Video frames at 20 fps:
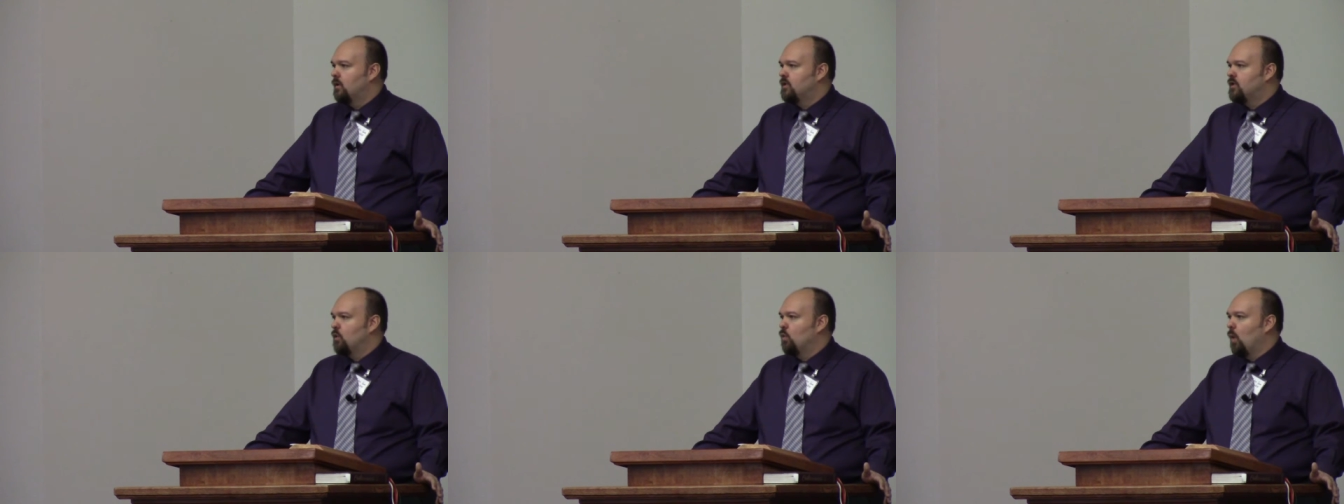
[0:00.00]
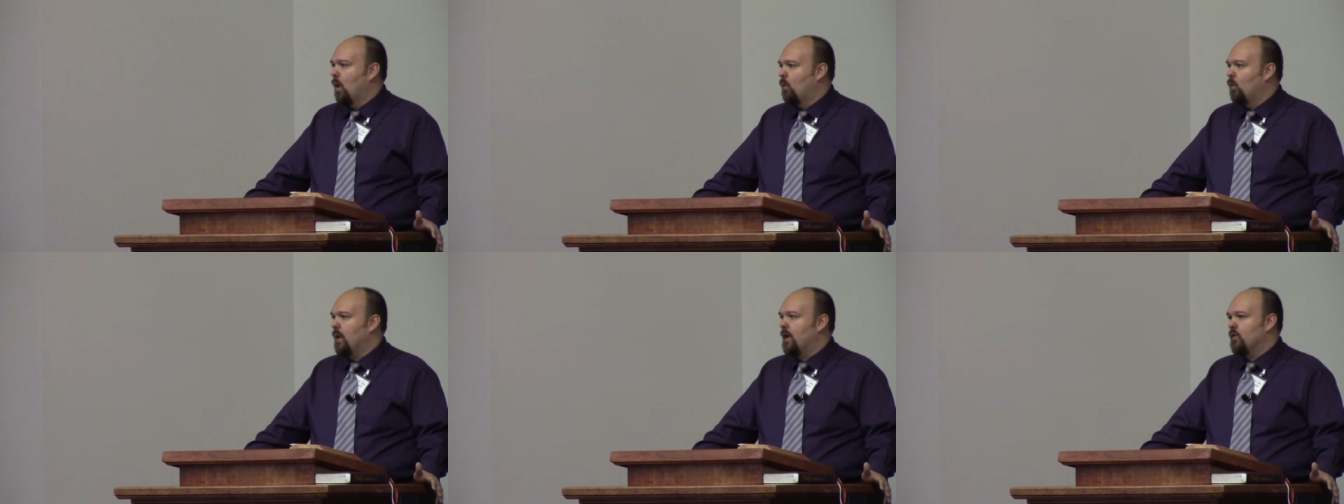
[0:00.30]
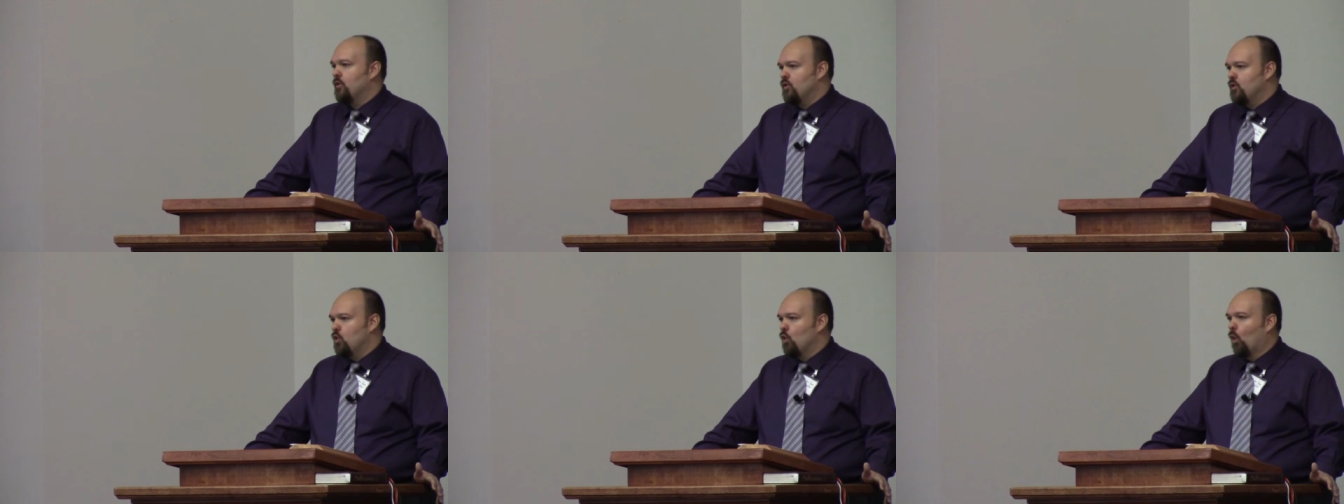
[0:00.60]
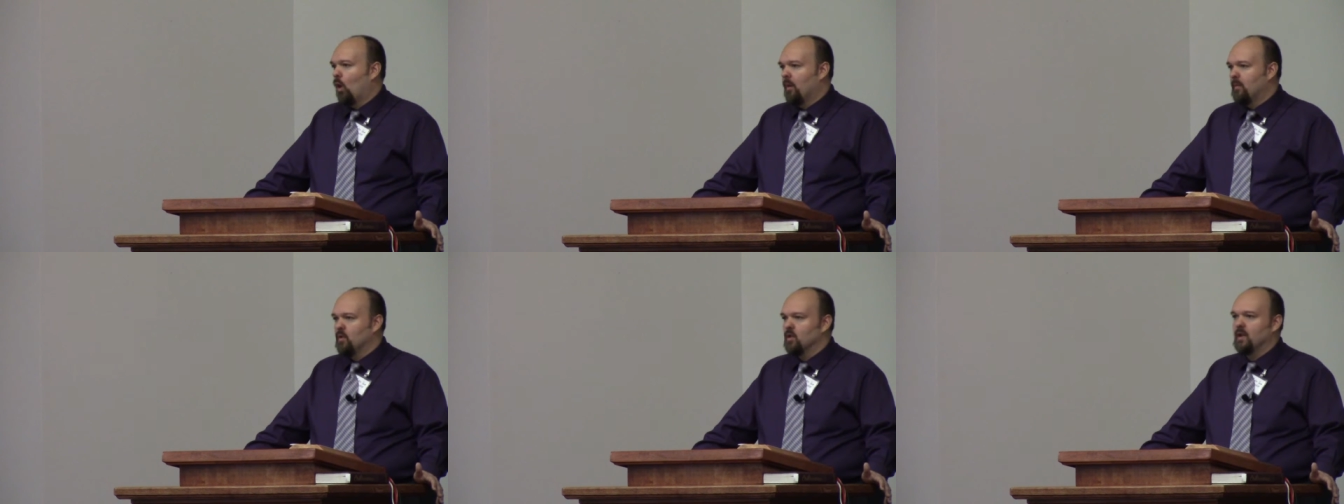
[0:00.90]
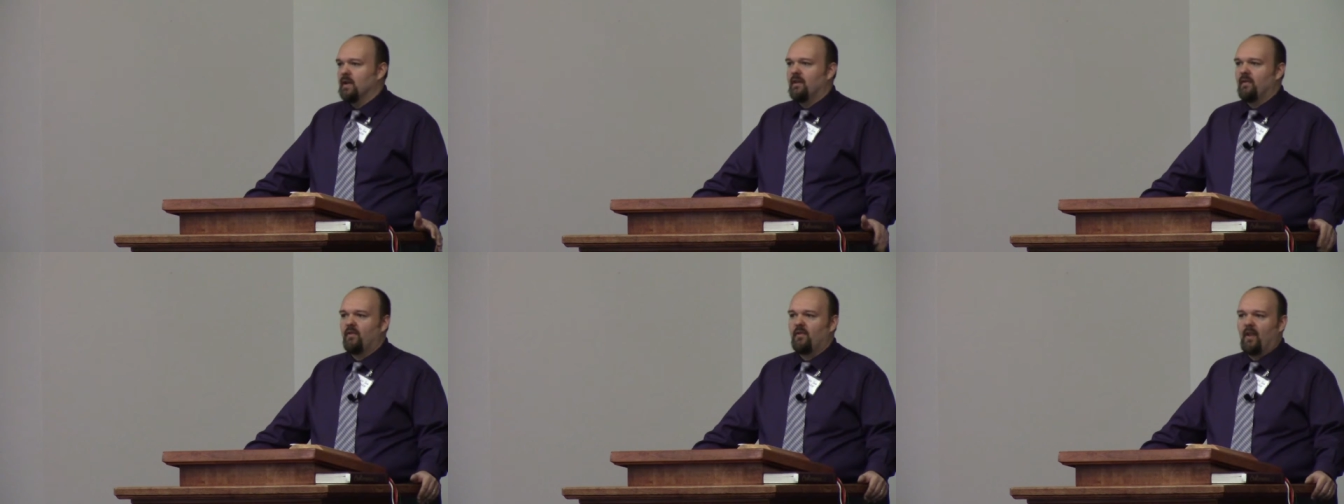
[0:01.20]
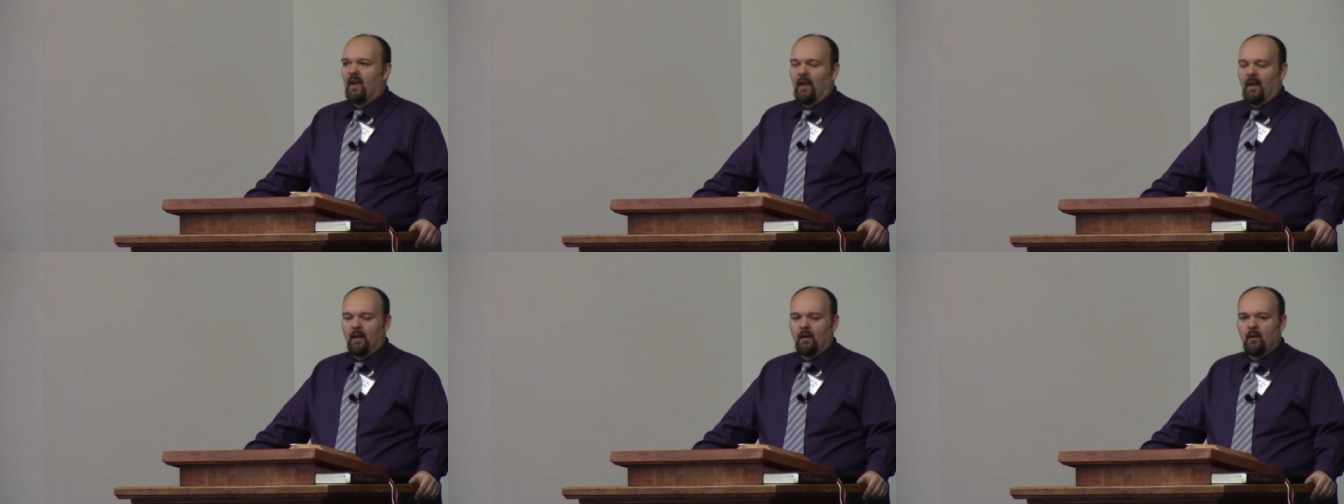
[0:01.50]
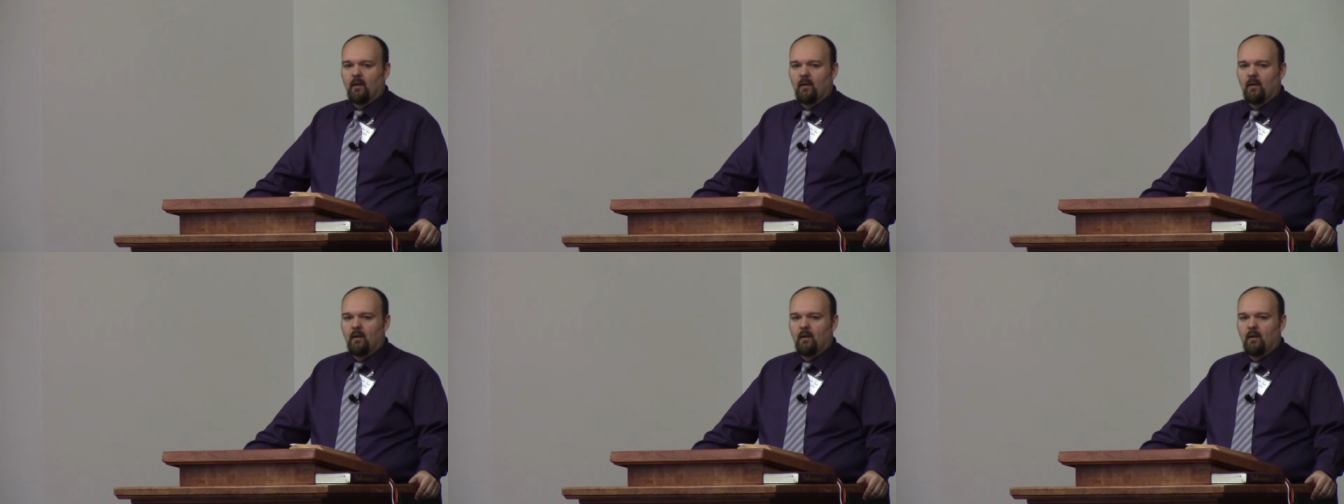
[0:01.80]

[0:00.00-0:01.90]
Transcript: to what we would normally think.